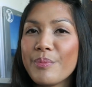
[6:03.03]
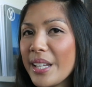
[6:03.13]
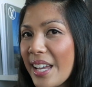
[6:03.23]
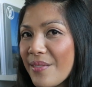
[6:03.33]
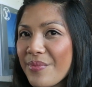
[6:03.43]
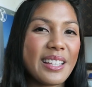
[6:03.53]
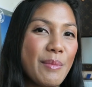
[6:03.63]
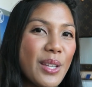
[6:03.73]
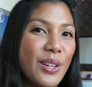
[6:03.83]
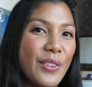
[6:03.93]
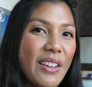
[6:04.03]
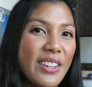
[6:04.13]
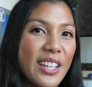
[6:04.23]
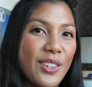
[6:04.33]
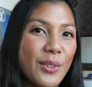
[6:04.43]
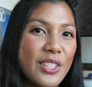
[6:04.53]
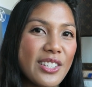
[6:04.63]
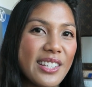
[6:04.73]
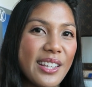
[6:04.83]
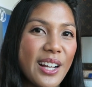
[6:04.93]
But yeah, let me know if you have any other
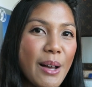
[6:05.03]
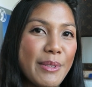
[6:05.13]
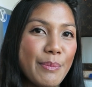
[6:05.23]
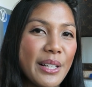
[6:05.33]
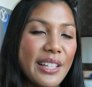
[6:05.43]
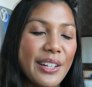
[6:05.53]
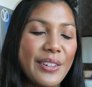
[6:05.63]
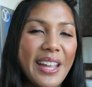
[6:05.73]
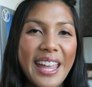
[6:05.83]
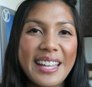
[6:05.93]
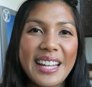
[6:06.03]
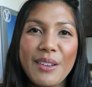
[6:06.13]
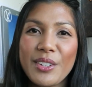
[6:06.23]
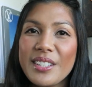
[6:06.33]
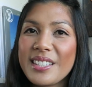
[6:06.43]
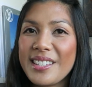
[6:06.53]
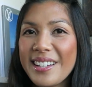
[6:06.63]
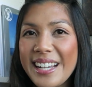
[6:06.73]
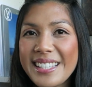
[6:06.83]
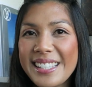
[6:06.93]
questions in the comments below, and I will see you
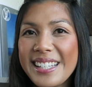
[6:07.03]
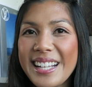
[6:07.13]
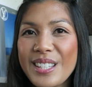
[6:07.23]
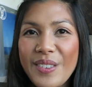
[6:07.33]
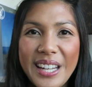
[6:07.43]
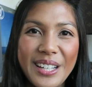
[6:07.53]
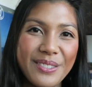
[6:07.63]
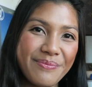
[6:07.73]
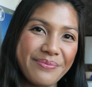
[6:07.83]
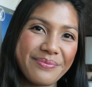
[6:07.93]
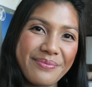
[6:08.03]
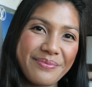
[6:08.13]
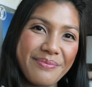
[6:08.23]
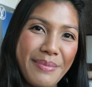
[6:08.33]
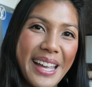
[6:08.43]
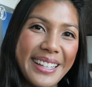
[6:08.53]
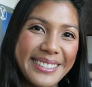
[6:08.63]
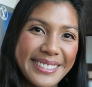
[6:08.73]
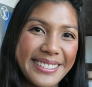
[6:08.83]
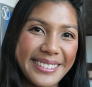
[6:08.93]
guys in the next video. Bye!